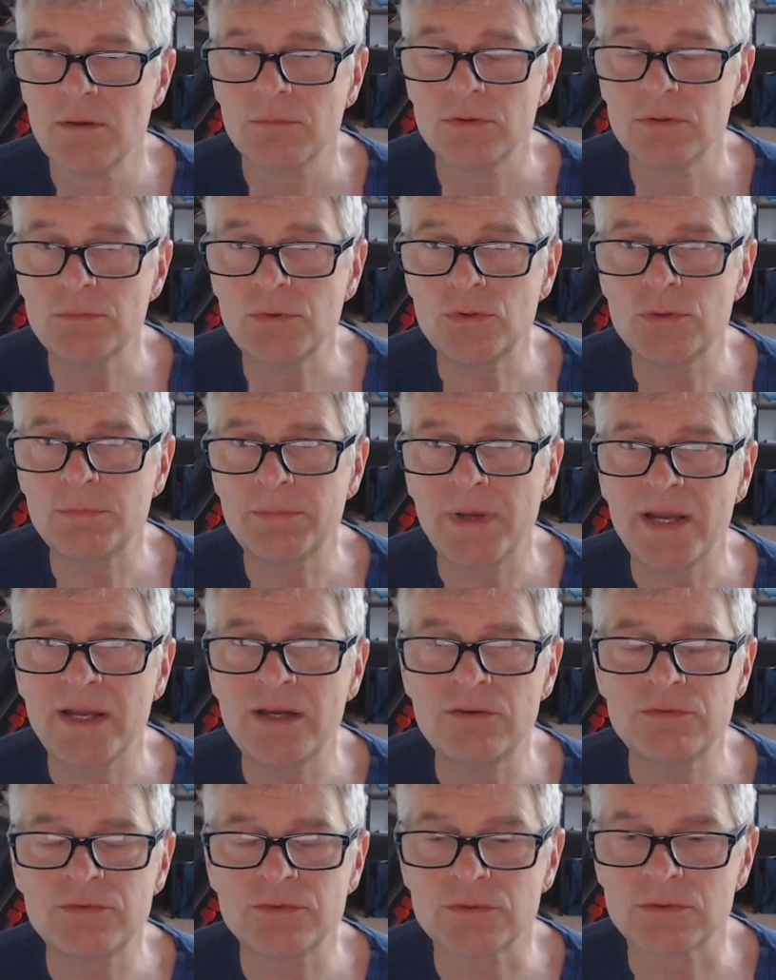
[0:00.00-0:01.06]
But a more
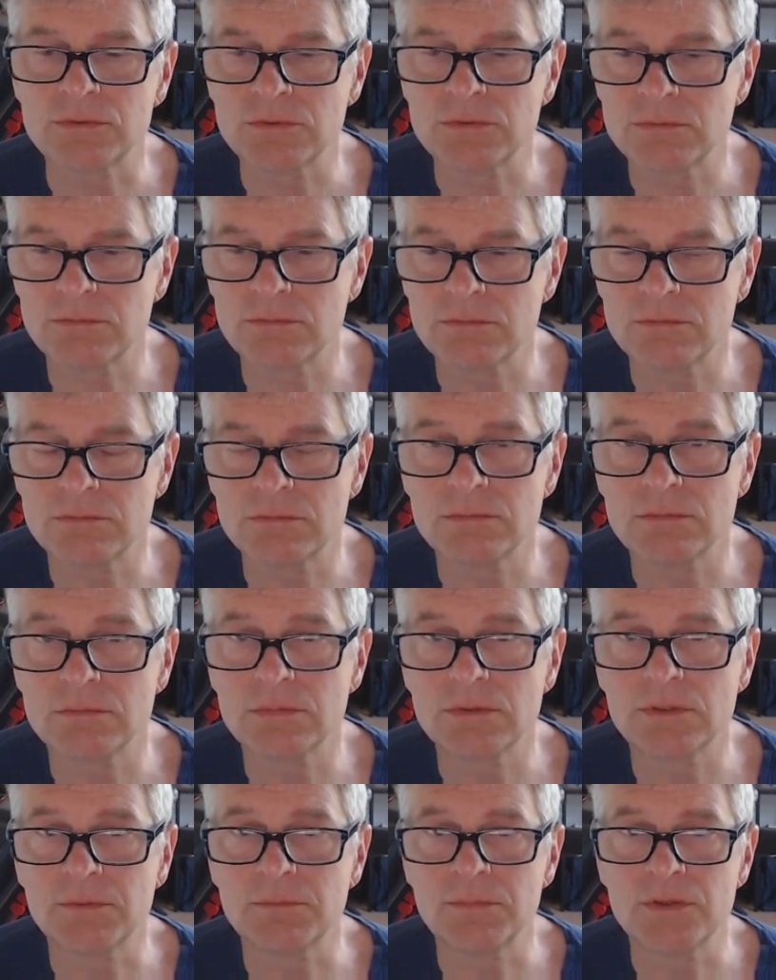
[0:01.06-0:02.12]
powerful
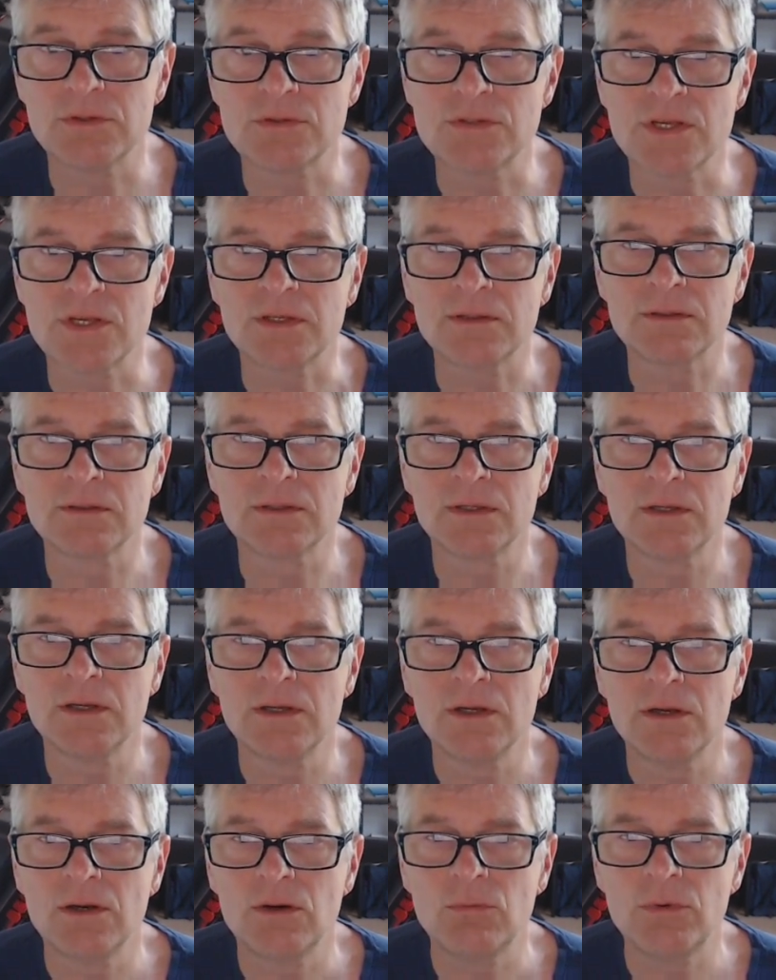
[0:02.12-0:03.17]
computer,
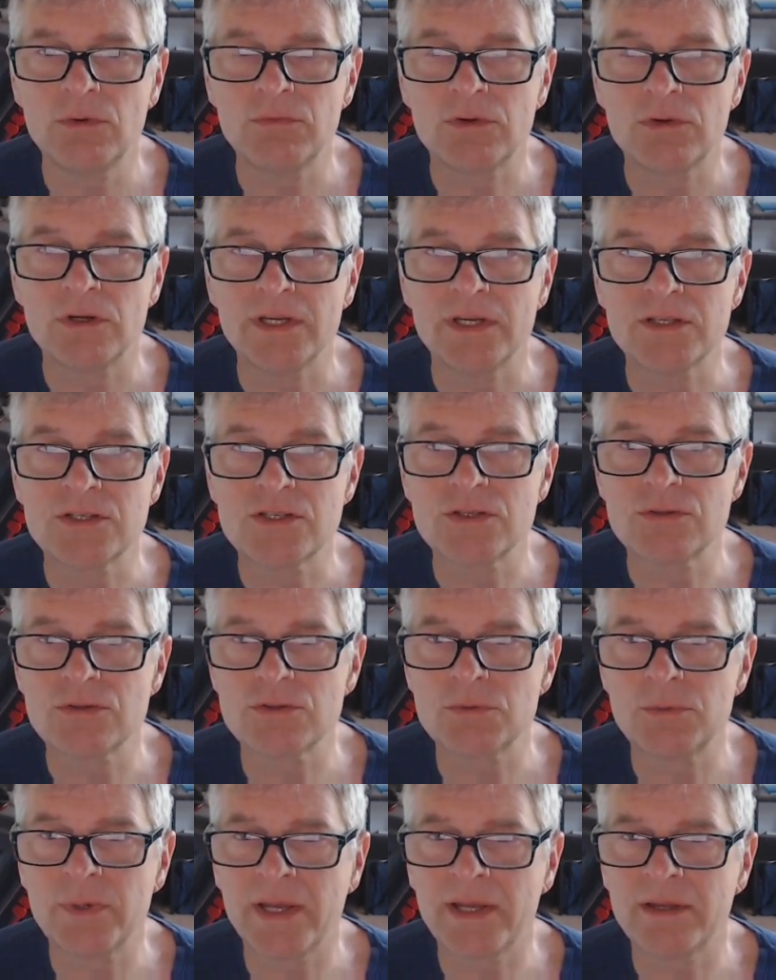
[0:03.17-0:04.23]
we've got
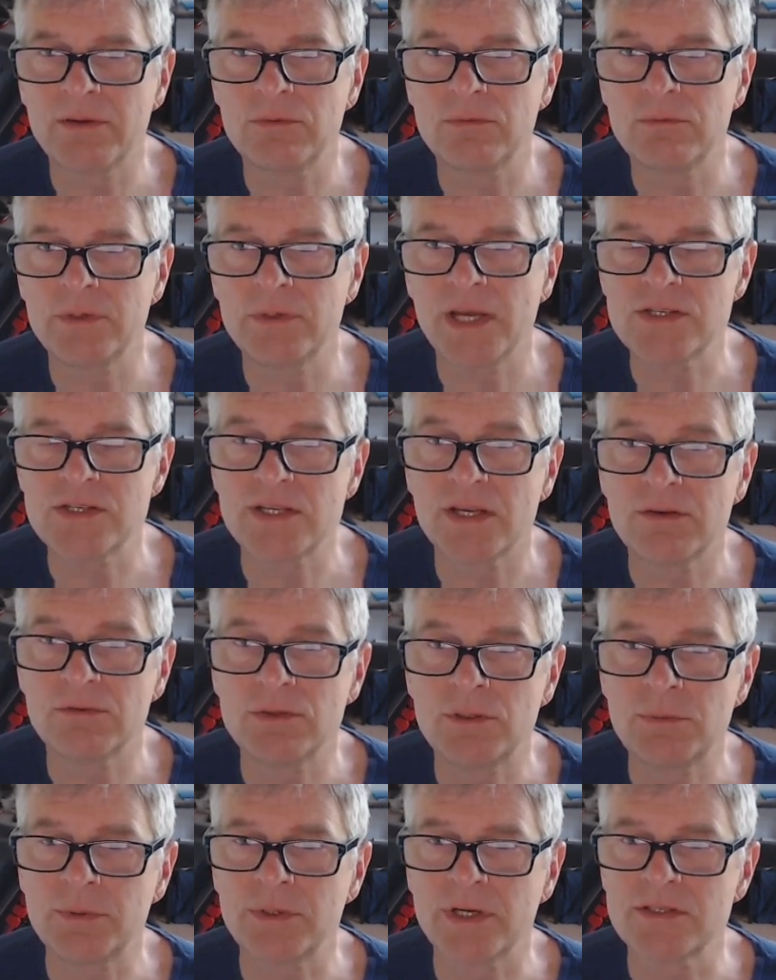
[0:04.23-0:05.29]
issues where we actually have an
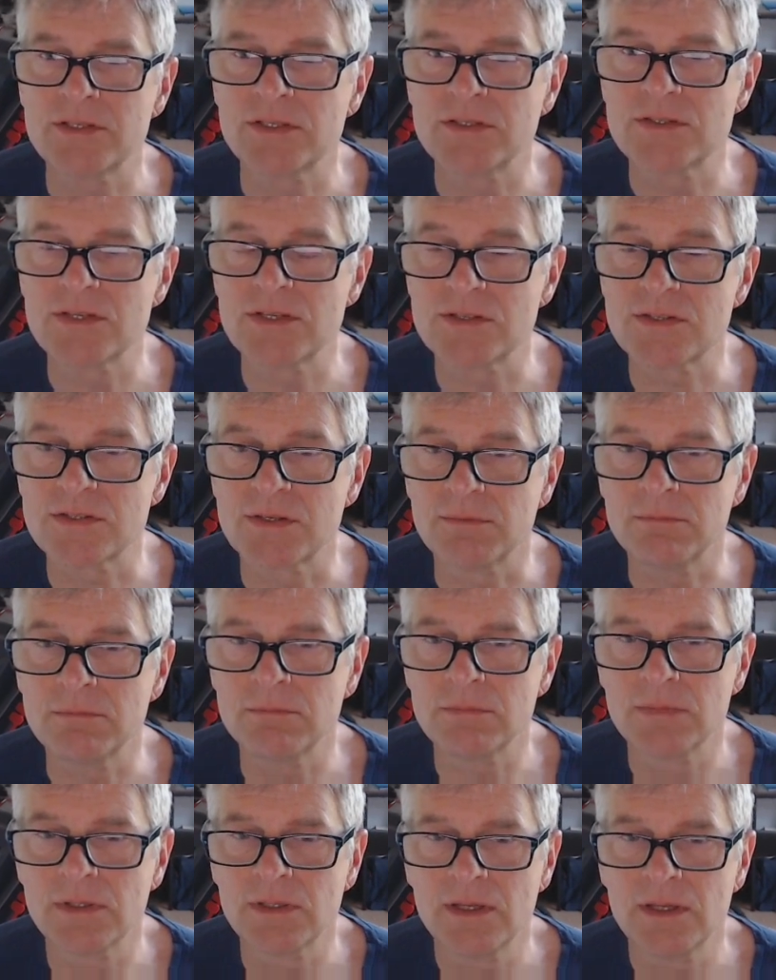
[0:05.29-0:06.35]
operating system,
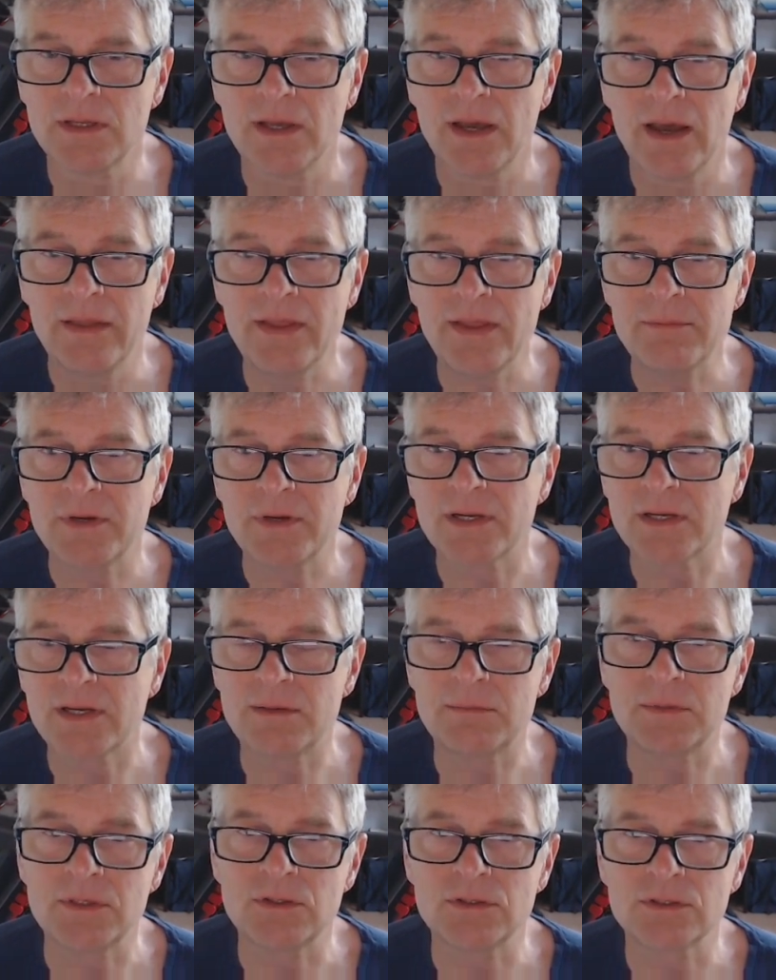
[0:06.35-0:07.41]
and that might
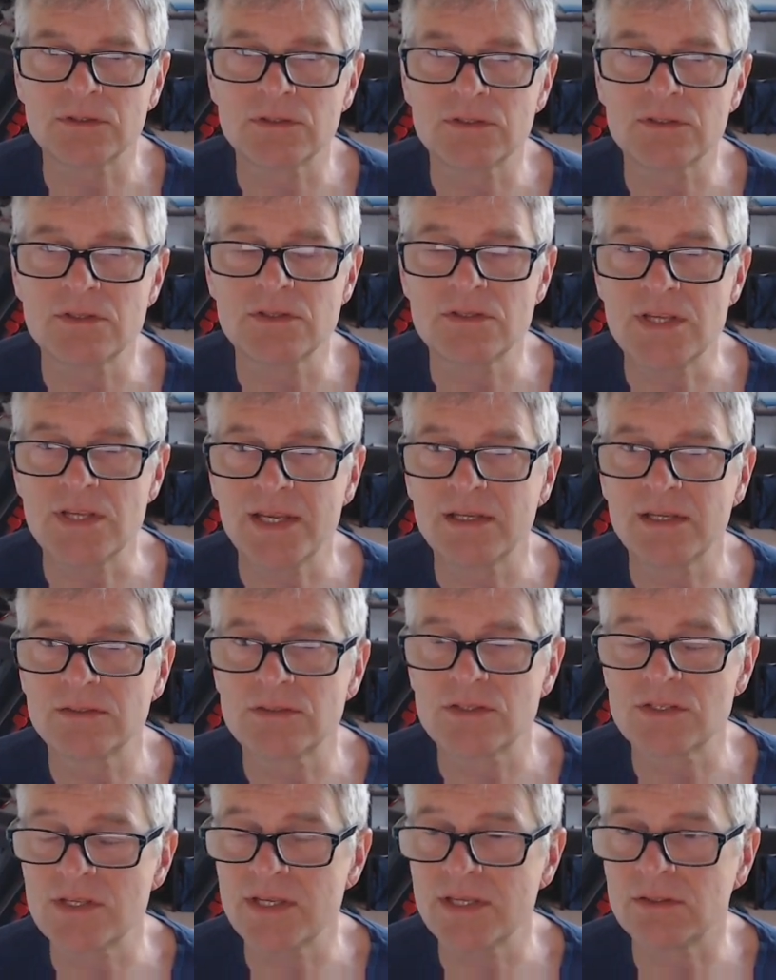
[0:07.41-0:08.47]
come along and
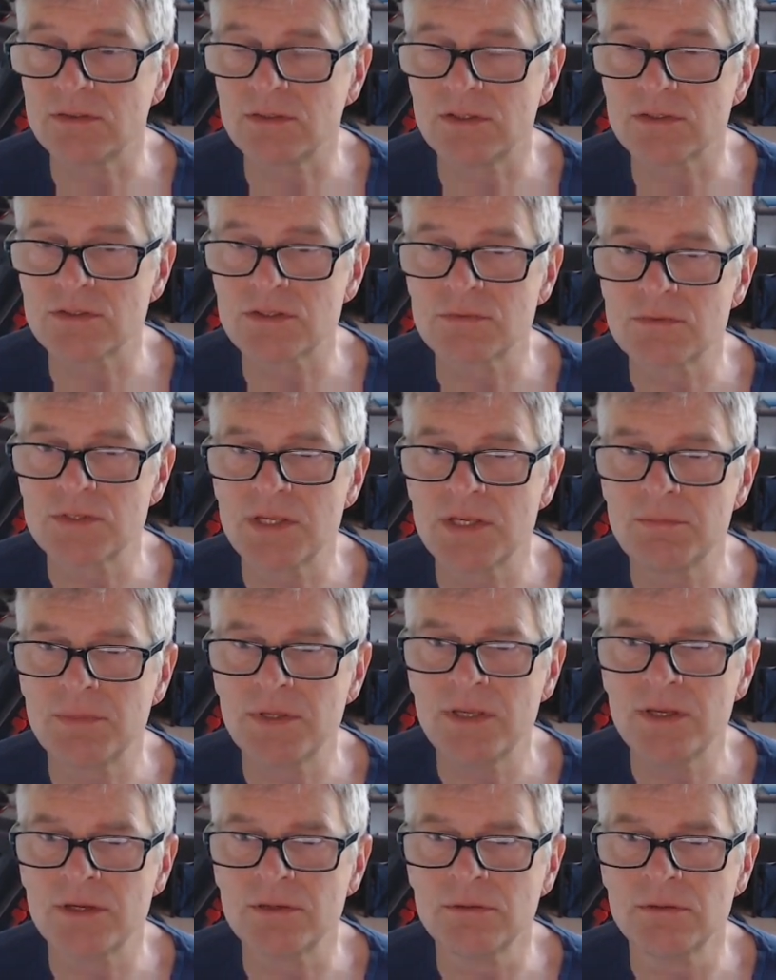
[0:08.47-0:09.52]
steal lots of
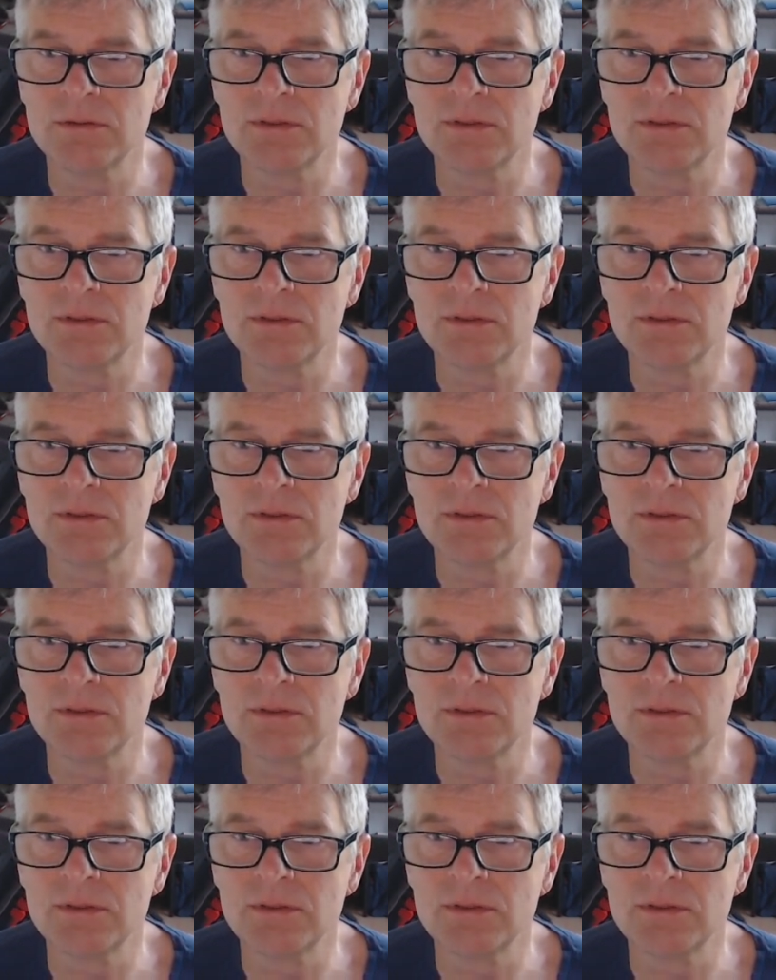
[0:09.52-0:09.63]
CPU.